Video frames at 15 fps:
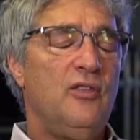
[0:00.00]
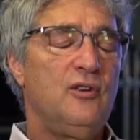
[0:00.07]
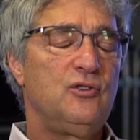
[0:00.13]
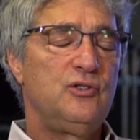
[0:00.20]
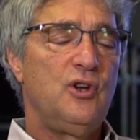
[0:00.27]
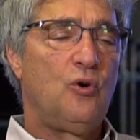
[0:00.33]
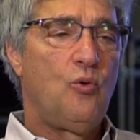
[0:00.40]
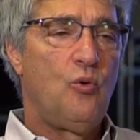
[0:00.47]

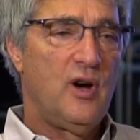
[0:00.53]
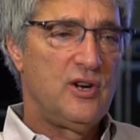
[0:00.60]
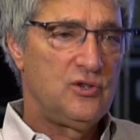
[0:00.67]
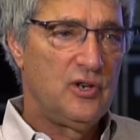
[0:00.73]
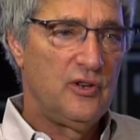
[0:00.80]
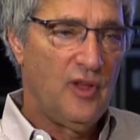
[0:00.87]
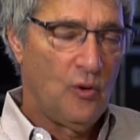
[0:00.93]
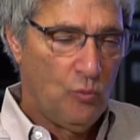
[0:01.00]
There's no
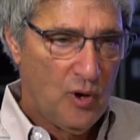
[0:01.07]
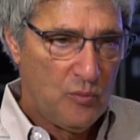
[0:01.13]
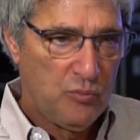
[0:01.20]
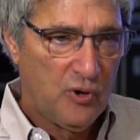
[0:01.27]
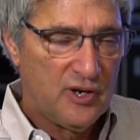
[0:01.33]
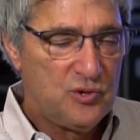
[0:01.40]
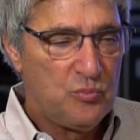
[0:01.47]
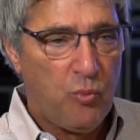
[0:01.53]
question that
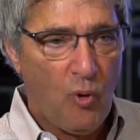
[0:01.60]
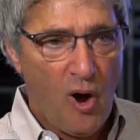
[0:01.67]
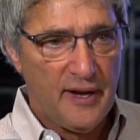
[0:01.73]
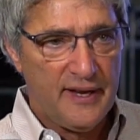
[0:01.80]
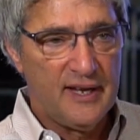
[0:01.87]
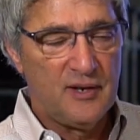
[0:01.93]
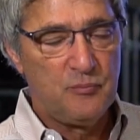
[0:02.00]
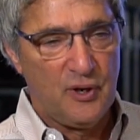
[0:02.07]
Woodbridge
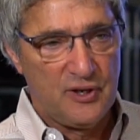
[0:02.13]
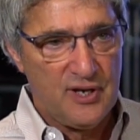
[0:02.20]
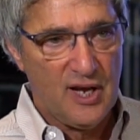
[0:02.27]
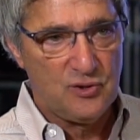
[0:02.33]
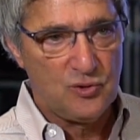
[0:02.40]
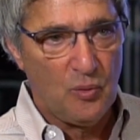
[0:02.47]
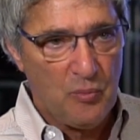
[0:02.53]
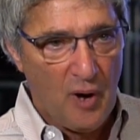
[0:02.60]
brought in
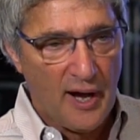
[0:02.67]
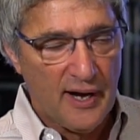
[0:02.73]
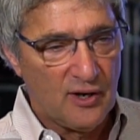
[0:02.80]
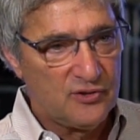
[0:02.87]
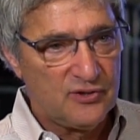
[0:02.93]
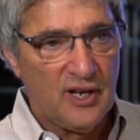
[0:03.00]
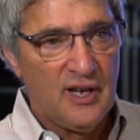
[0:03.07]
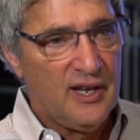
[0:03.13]
potential
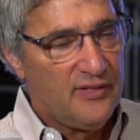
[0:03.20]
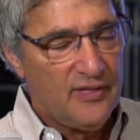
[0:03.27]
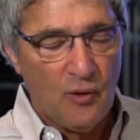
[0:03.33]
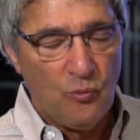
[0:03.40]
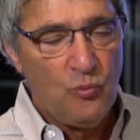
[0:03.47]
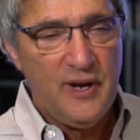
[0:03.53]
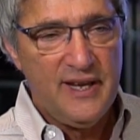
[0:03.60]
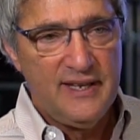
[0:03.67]
buyers that
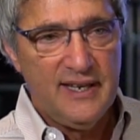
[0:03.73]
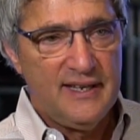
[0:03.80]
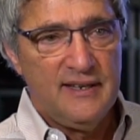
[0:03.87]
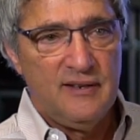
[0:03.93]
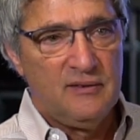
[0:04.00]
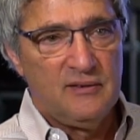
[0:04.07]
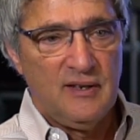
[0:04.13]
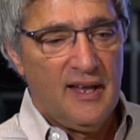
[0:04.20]
we
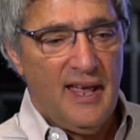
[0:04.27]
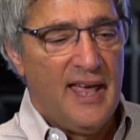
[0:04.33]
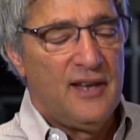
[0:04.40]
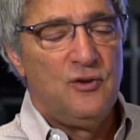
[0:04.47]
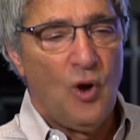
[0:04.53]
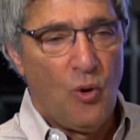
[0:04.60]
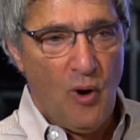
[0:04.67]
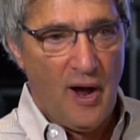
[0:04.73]
didn't, had
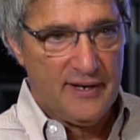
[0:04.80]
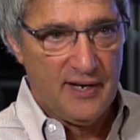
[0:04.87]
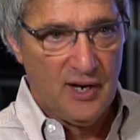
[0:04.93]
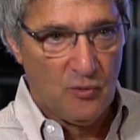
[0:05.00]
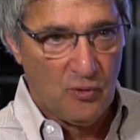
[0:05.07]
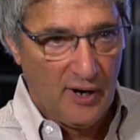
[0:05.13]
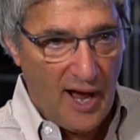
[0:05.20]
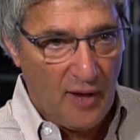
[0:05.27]
no
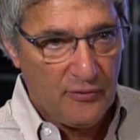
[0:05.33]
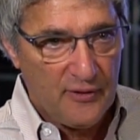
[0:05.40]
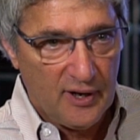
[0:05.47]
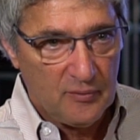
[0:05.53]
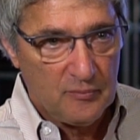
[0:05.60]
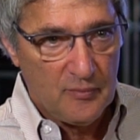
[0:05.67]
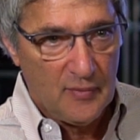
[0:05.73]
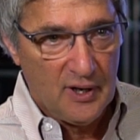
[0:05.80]
idea were out
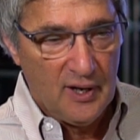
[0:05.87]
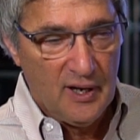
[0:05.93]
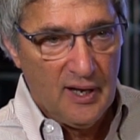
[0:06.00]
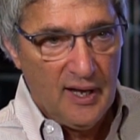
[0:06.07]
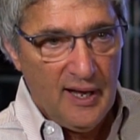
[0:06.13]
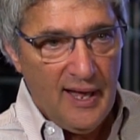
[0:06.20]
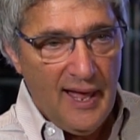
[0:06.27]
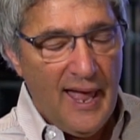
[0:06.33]
there.
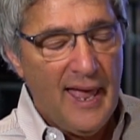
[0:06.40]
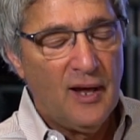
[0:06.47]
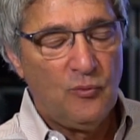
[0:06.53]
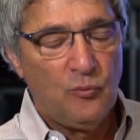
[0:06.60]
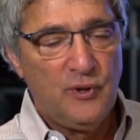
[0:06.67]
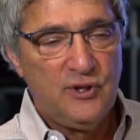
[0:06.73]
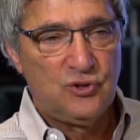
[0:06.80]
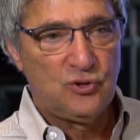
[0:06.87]

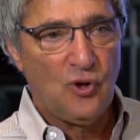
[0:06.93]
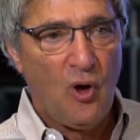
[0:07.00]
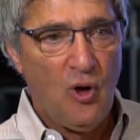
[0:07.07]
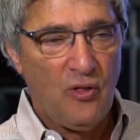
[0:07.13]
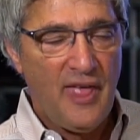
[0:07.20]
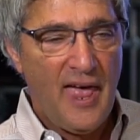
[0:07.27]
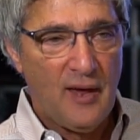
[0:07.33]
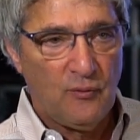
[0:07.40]
And we
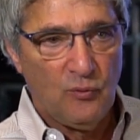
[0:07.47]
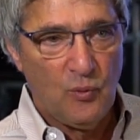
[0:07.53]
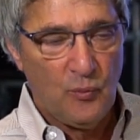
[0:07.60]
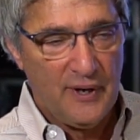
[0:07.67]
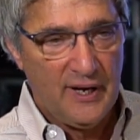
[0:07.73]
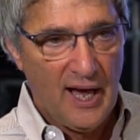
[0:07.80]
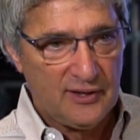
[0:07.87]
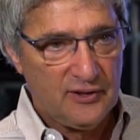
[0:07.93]
saw that when
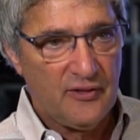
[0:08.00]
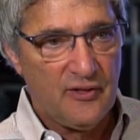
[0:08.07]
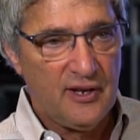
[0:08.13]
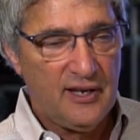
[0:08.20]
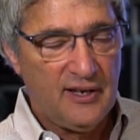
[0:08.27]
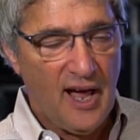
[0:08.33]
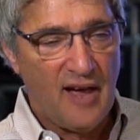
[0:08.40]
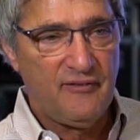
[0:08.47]
we got to
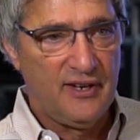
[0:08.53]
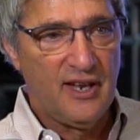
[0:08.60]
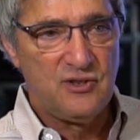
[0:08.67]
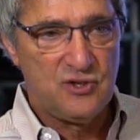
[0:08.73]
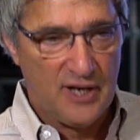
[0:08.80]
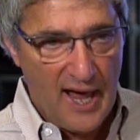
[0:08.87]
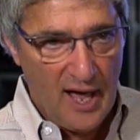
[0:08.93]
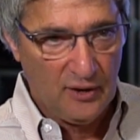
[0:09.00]
the
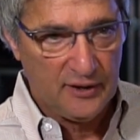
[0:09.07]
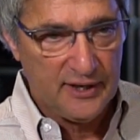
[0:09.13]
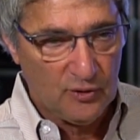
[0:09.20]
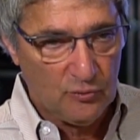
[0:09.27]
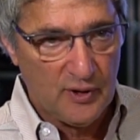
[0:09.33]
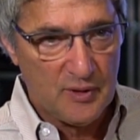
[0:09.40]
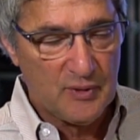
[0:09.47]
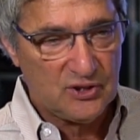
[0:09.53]
confidentiality
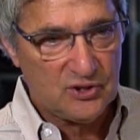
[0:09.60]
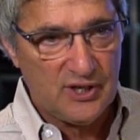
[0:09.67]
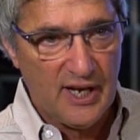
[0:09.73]
agreement